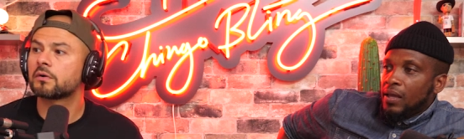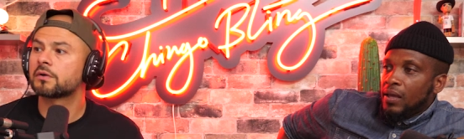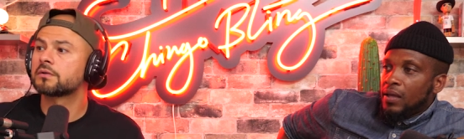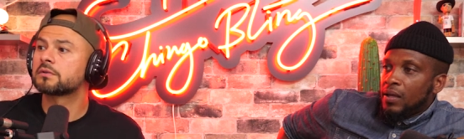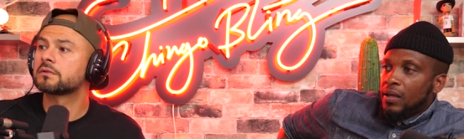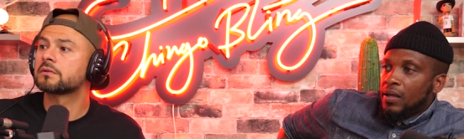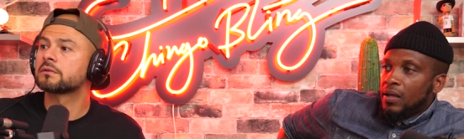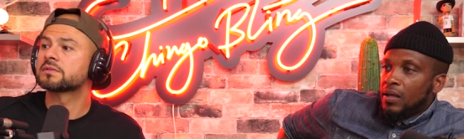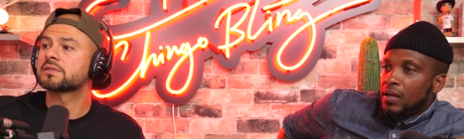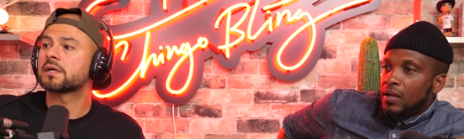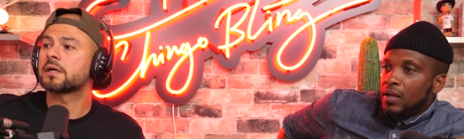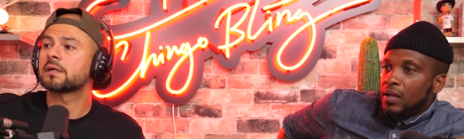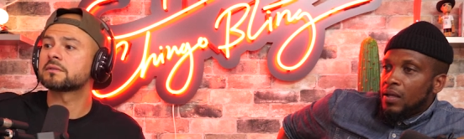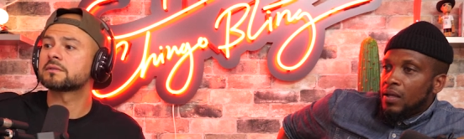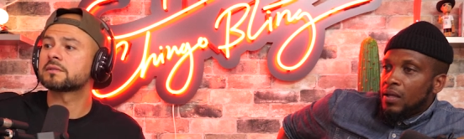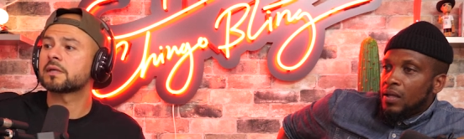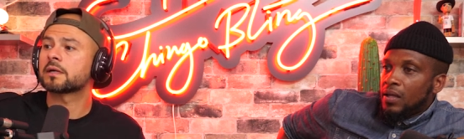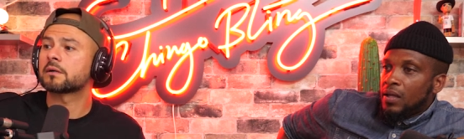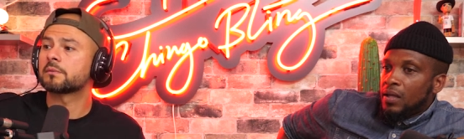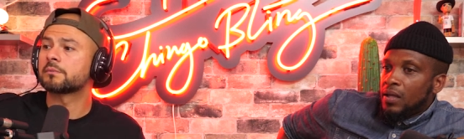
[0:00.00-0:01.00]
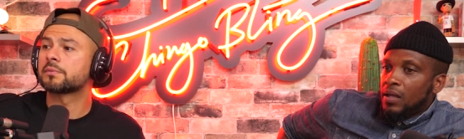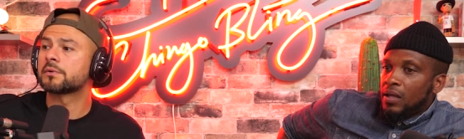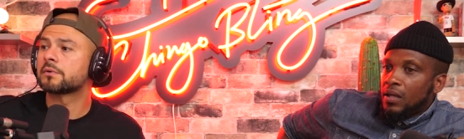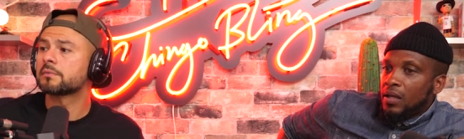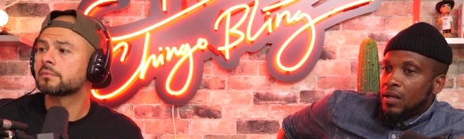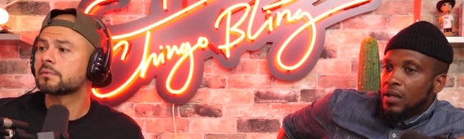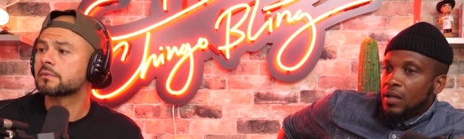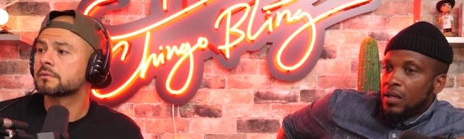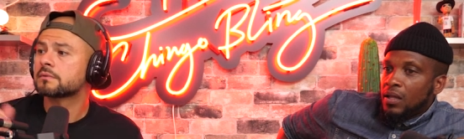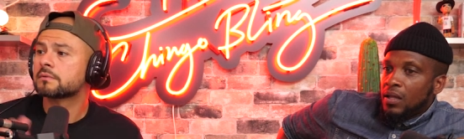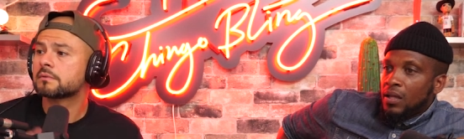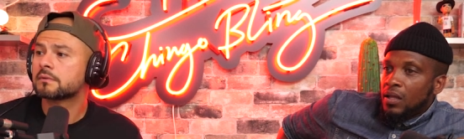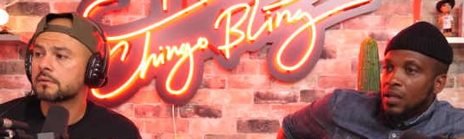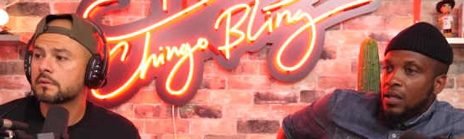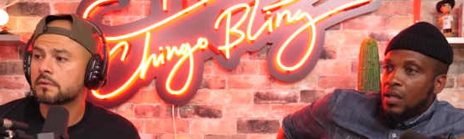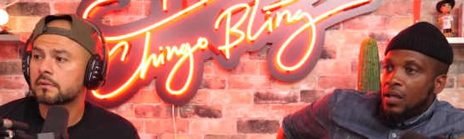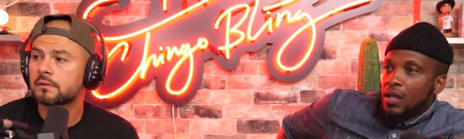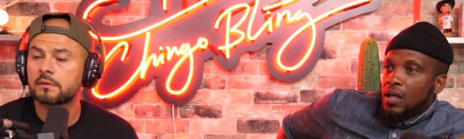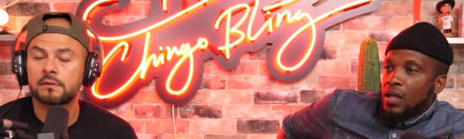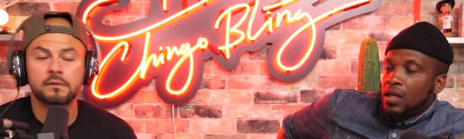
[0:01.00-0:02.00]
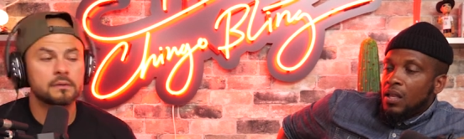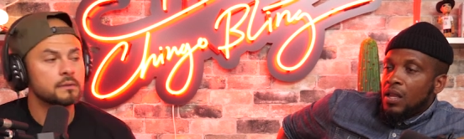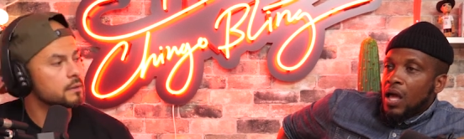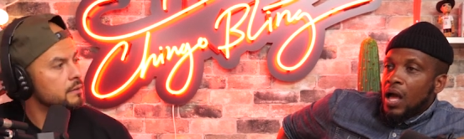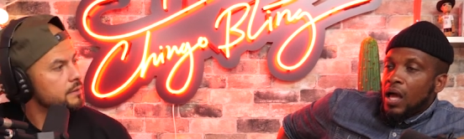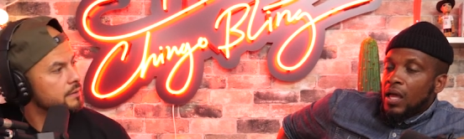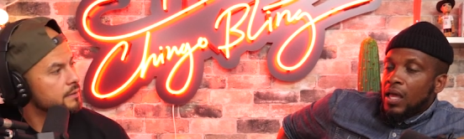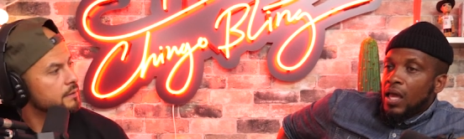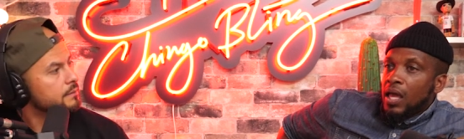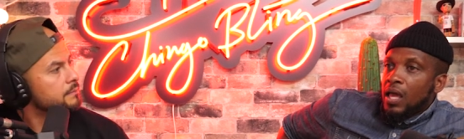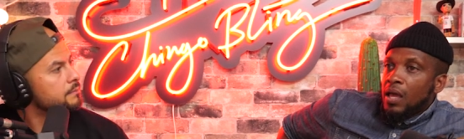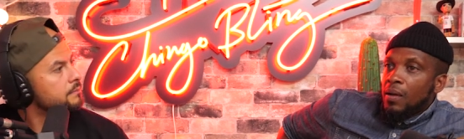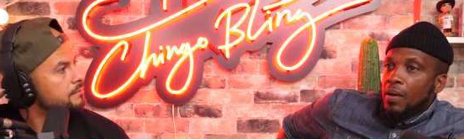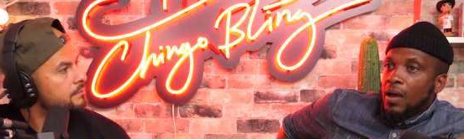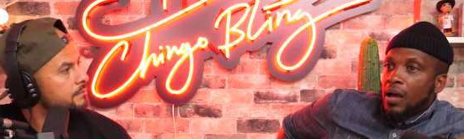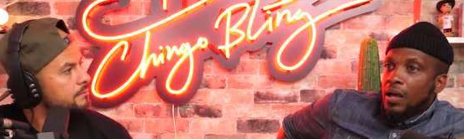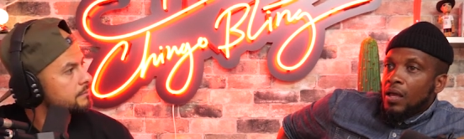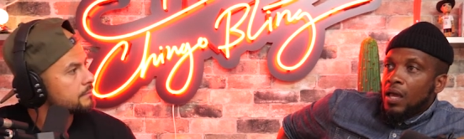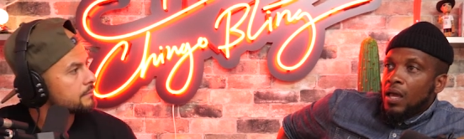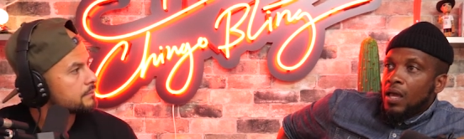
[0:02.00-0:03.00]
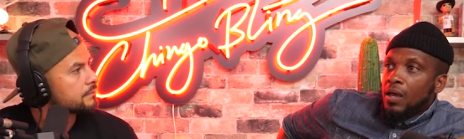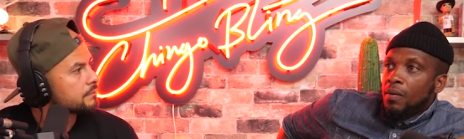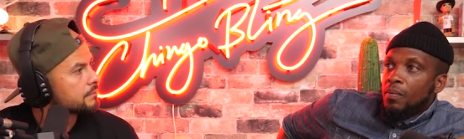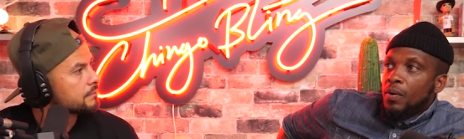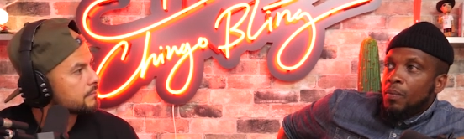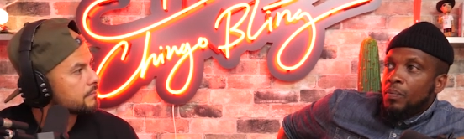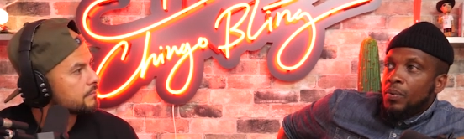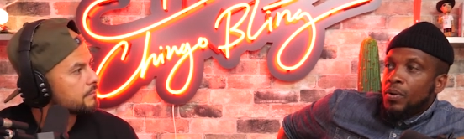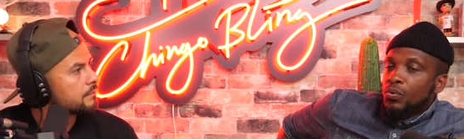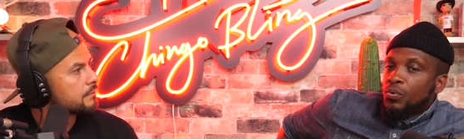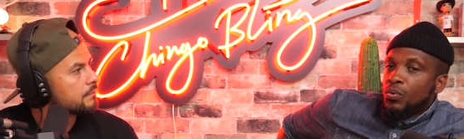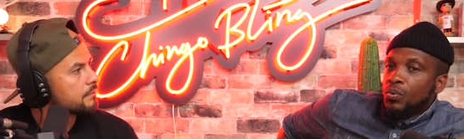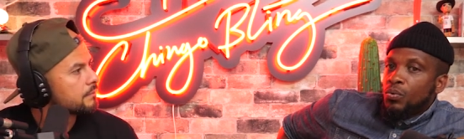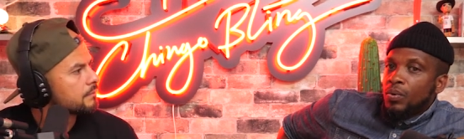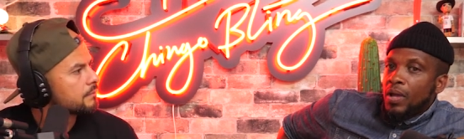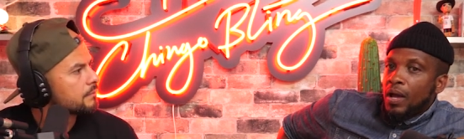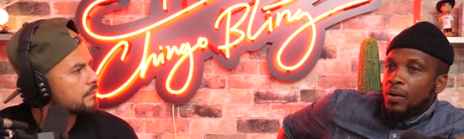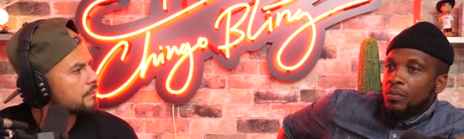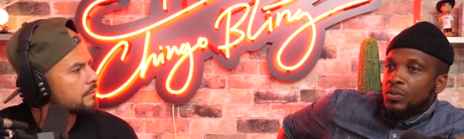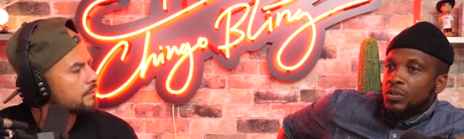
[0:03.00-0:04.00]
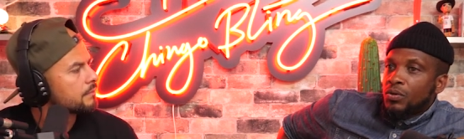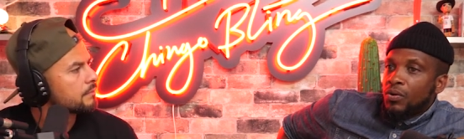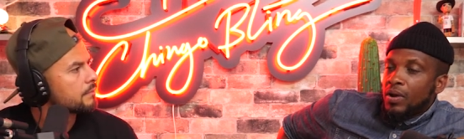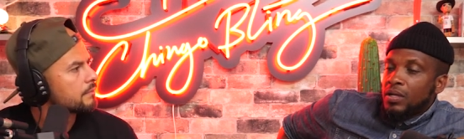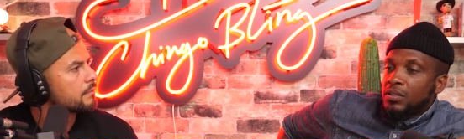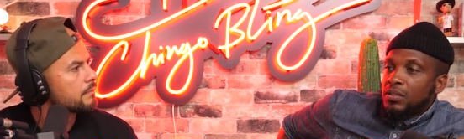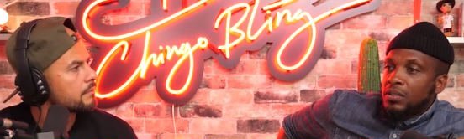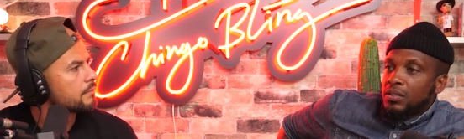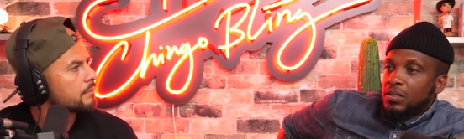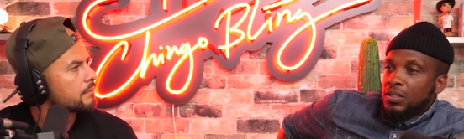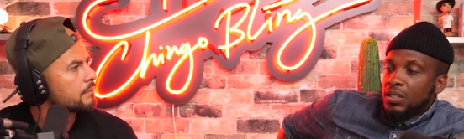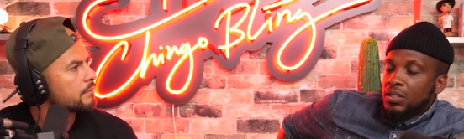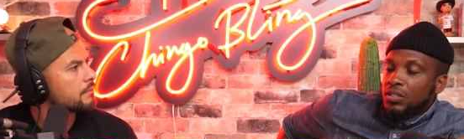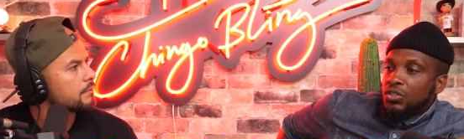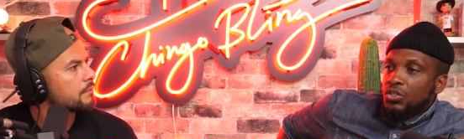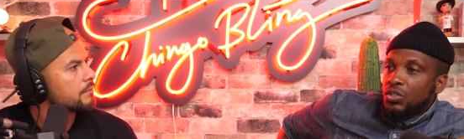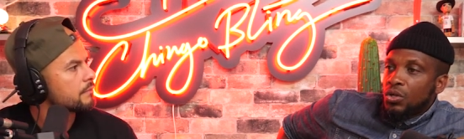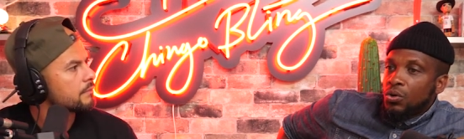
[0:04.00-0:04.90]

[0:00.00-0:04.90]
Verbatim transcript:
Speaker 1: Oh, can you silence that computer, please?
Speaker 2: I came I came up in a room that was crazy. Just